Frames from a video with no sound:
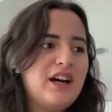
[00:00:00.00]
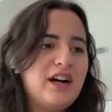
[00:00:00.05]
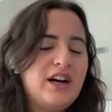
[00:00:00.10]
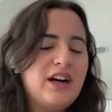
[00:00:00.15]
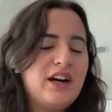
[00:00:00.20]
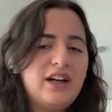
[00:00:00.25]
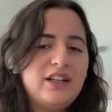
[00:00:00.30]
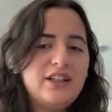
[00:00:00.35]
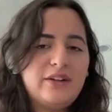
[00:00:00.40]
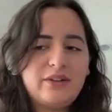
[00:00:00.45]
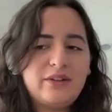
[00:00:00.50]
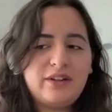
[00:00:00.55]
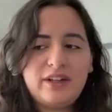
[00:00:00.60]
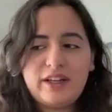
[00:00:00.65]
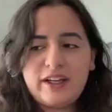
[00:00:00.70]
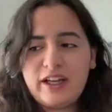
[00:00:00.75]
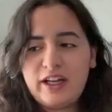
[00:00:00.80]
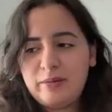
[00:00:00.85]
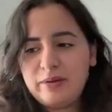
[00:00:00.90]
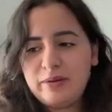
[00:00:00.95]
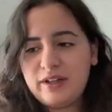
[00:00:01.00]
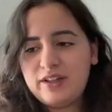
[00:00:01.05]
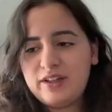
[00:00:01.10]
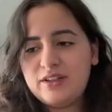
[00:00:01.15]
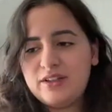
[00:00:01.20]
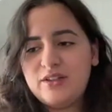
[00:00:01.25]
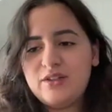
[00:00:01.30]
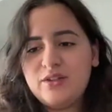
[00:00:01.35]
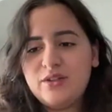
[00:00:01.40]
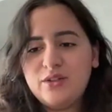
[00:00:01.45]
They were like helping
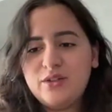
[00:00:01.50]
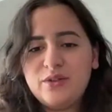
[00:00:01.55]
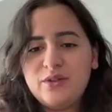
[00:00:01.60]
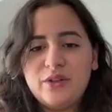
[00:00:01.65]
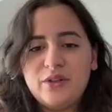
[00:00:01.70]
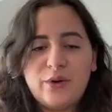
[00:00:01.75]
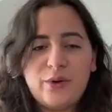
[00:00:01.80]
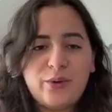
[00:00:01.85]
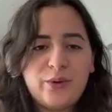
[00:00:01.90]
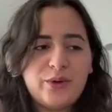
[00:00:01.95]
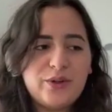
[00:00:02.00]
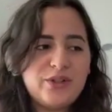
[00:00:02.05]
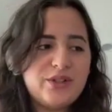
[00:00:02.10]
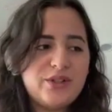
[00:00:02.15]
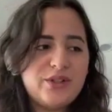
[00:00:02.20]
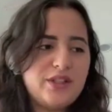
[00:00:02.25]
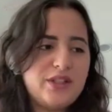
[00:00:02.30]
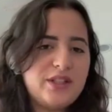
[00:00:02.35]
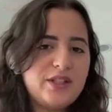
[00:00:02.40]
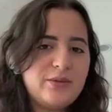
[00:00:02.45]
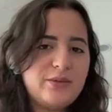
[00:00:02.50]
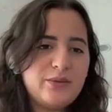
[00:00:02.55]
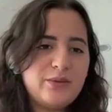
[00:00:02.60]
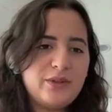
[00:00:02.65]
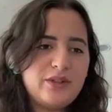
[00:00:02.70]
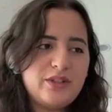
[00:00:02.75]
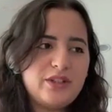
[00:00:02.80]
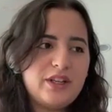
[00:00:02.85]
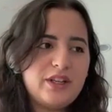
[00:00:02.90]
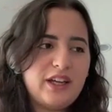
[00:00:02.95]
us through the courses,
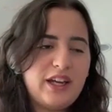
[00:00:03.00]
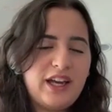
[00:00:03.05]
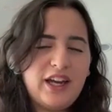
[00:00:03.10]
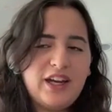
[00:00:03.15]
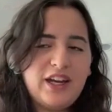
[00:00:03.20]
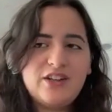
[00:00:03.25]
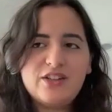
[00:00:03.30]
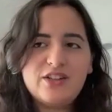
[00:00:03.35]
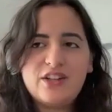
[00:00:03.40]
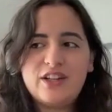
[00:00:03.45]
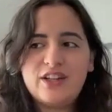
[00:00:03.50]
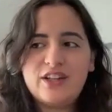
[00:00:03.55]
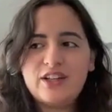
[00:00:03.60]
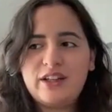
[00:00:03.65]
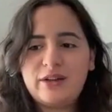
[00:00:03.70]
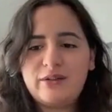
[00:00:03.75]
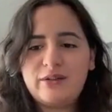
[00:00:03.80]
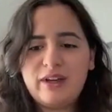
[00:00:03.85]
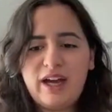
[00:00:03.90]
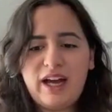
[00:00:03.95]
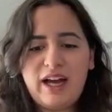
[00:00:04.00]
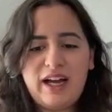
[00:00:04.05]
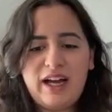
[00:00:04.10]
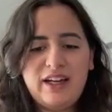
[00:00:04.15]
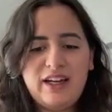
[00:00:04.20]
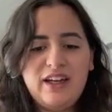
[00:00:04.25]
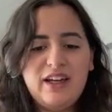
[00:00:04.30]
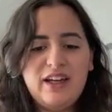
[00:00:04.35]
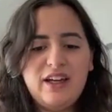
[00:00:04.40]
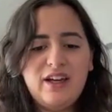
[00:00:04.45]
was engaging. Like we
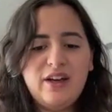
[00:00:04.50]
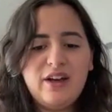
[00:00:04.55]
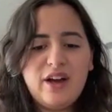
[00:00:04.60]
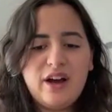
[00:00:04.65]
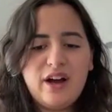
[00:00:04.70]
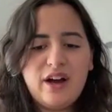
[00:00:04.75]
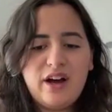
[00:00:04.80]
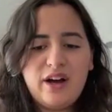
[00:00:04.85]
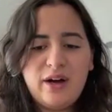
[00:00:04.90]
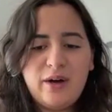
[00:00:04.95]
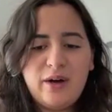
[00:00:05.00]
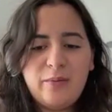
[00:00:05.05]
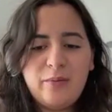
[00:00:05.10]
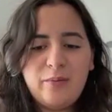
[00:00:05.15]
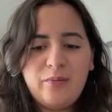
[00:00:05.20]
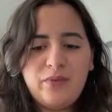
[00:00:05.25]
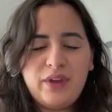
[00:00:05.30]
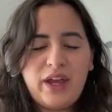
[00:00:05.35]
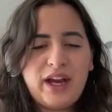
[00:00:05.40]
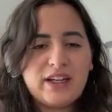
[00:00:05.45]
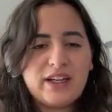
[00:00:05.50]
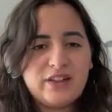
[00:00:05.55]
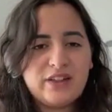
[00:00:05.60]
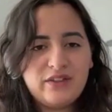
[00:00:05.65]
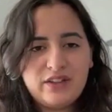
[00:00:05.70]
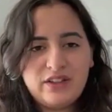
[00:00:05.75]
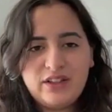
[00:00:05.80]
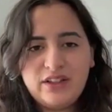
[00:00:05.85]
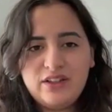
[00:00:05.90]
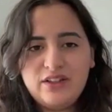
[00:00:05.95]
had
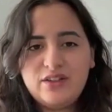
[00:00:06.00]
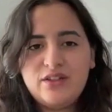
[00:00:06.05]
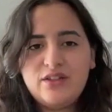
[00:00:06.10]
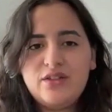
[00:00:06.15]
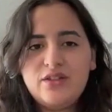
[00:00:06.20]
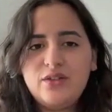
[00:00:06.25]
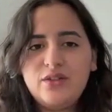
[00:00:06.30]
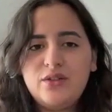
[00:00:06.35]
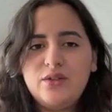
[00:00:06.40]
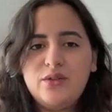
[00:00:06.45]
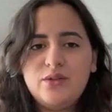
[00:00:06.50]
activities to